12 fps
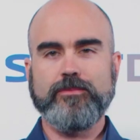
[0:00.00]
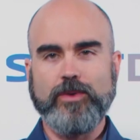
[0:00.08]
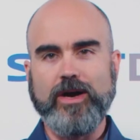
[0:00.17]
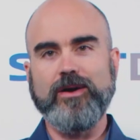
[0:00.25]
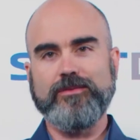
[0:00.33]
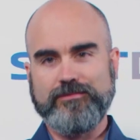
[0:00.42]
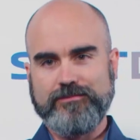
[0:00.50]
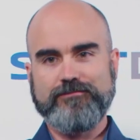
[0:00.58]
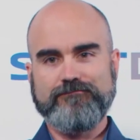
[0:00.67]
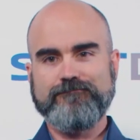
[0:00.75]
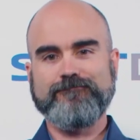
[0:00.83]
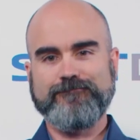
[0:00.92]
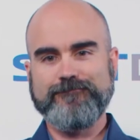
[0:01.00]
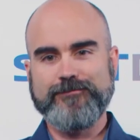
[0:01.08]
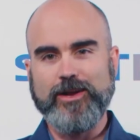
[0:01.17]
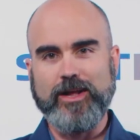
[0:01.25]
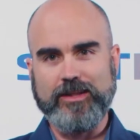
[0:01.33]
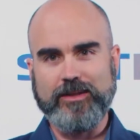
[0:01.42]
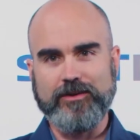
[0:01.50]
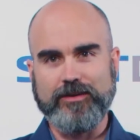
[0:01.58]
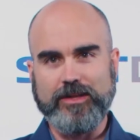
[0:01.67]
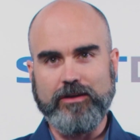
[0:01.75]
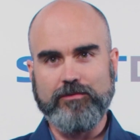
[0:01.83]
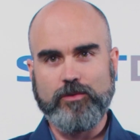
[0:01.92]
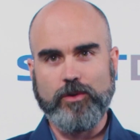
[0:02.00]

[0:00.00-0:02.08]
Well, not literally of